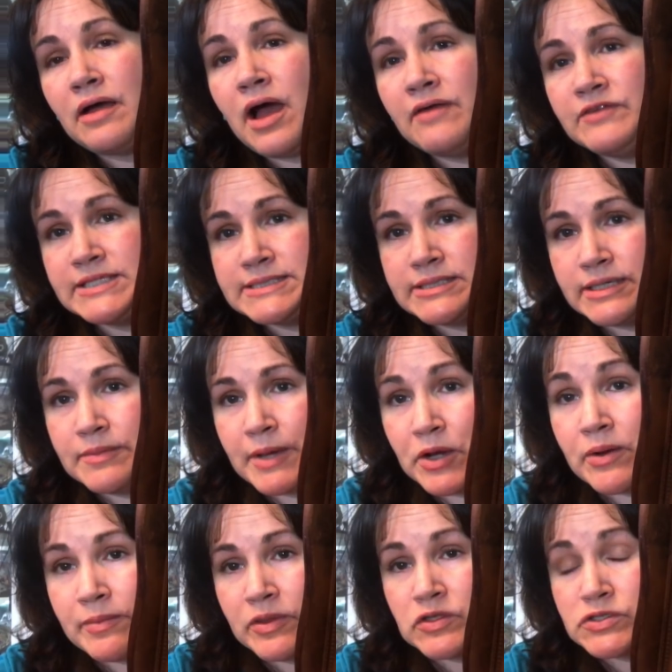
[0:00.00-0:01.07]
obviously my
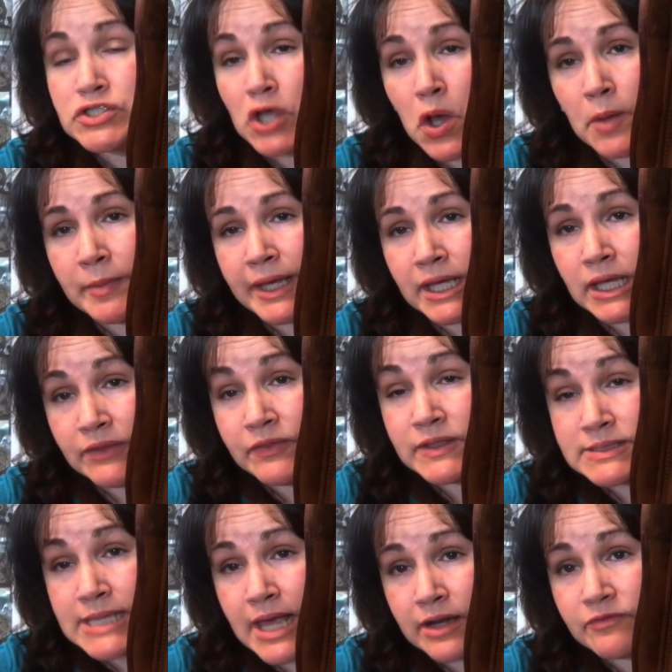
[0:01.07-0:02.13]
grandmother saw me get
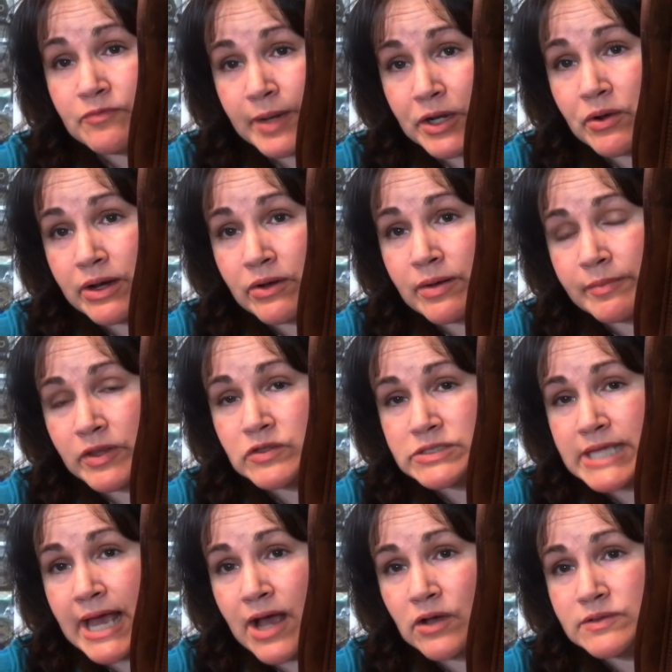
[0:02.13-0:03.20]
these out of my great grandmother's
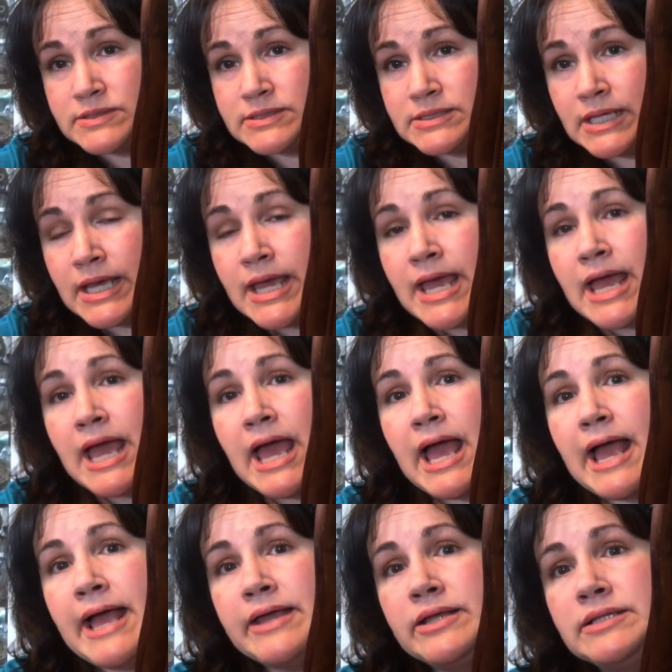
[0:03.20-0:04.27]
house,
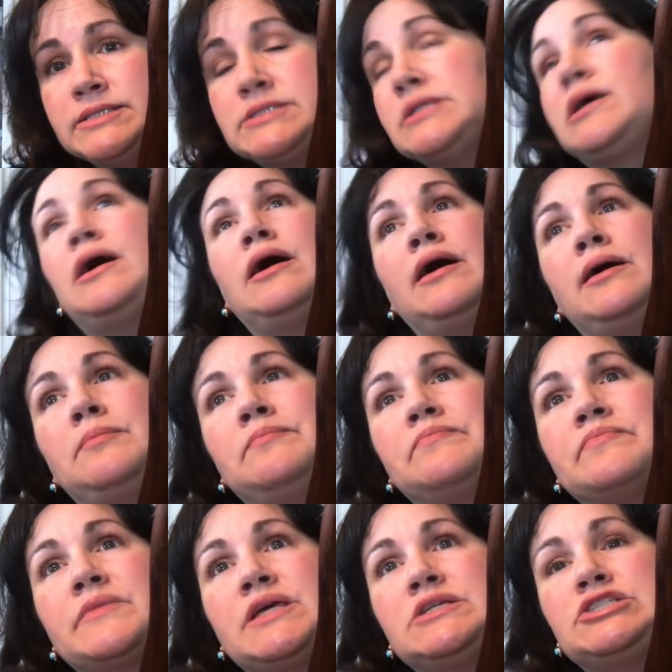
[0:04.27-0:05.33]
and,
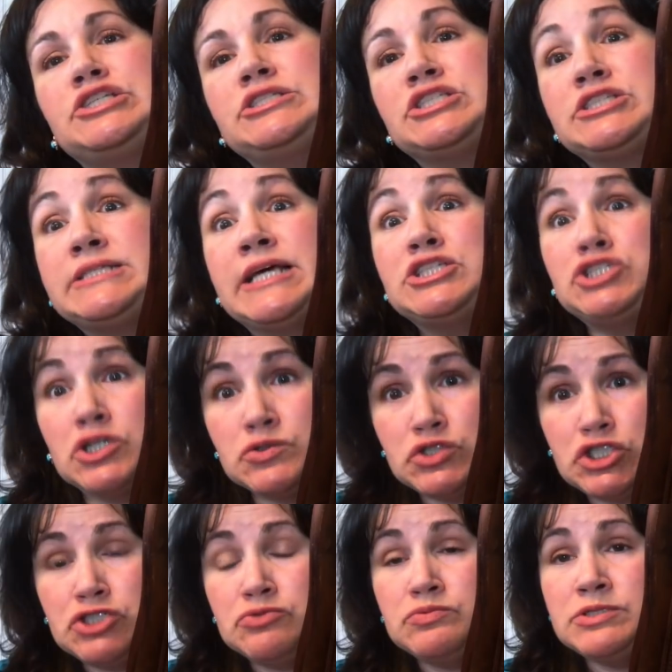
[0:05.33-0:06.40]
she just said,
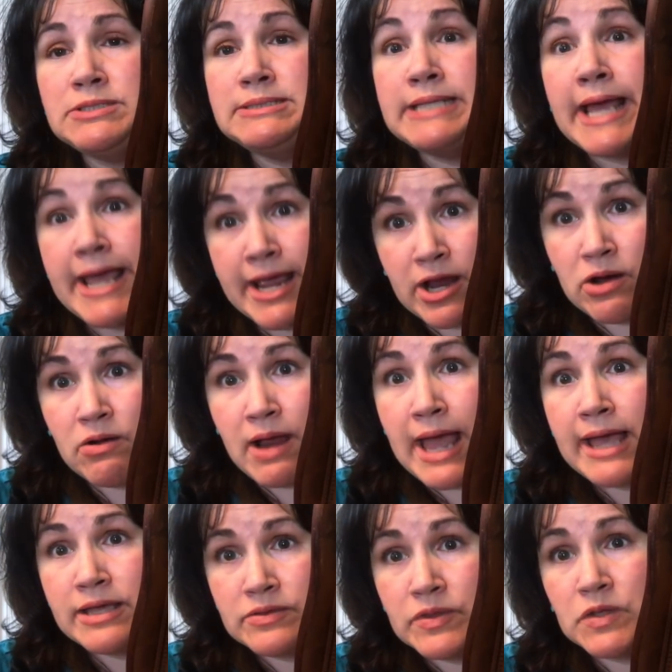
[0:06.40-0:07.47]
don't you dare
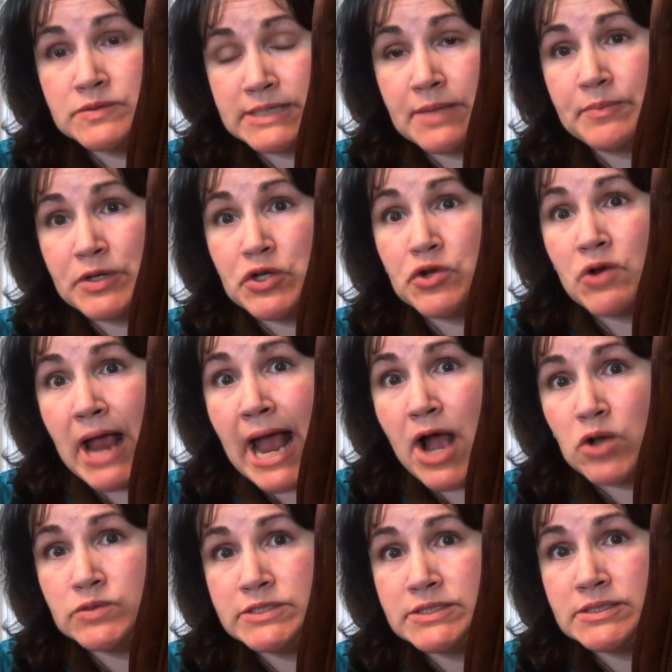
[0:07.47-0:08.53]
hang those up in your
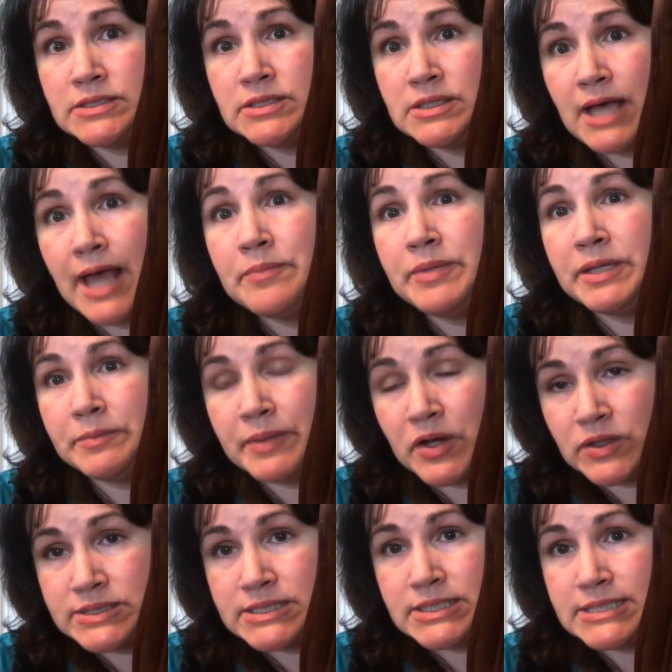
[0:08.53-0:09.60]
house. I'd be
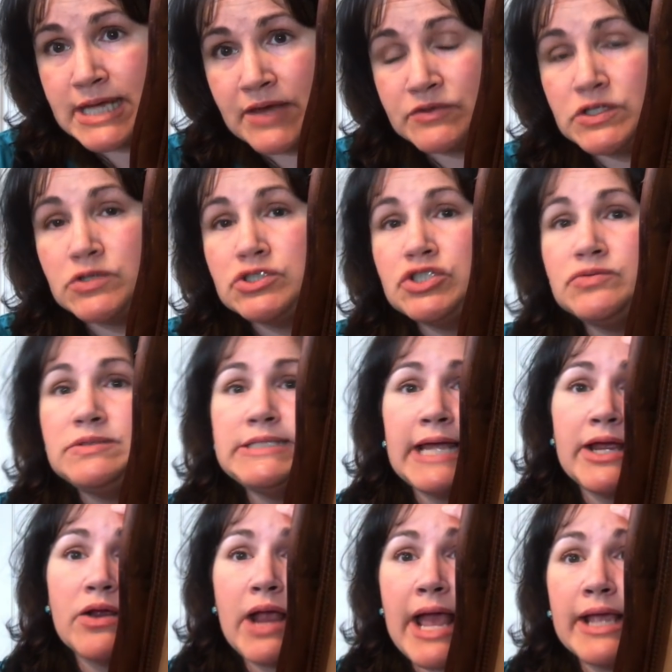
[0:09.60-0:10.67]
embarrassed to death. Don't you
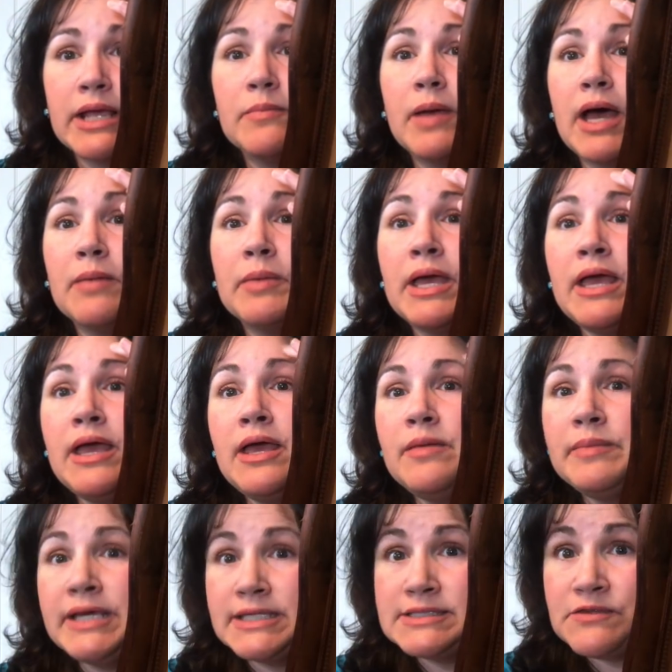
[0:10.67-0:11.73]
dare hang them up
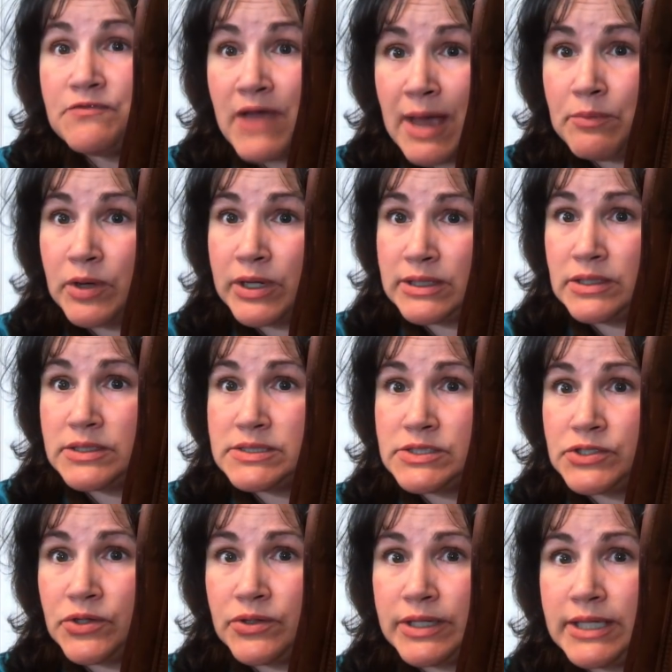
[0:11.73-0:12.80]
because the fabric looks
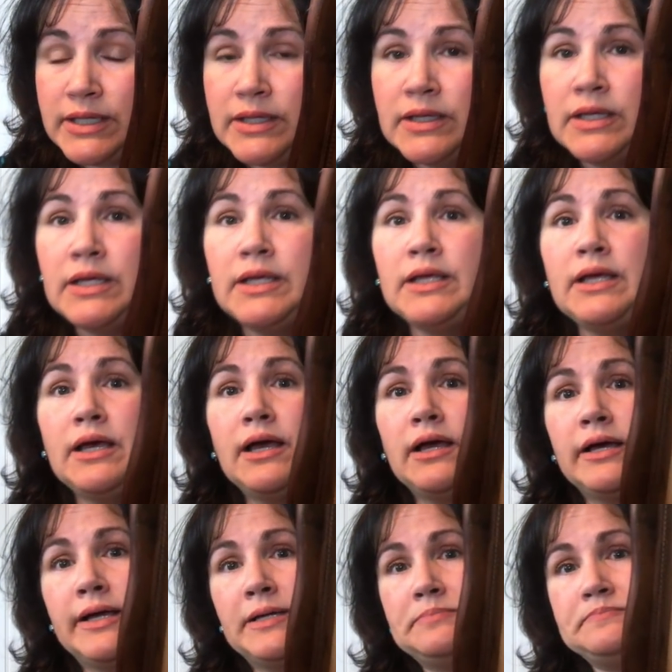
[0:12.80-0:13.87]
dirty.
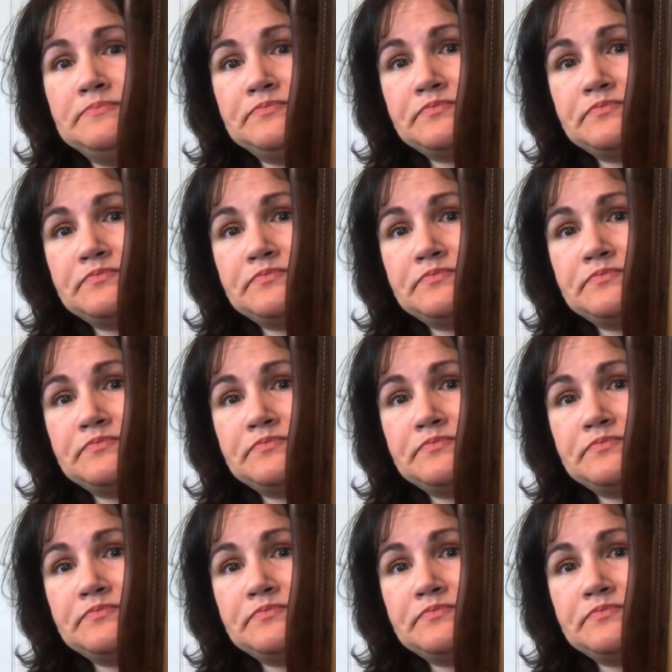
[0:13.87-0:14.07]
Now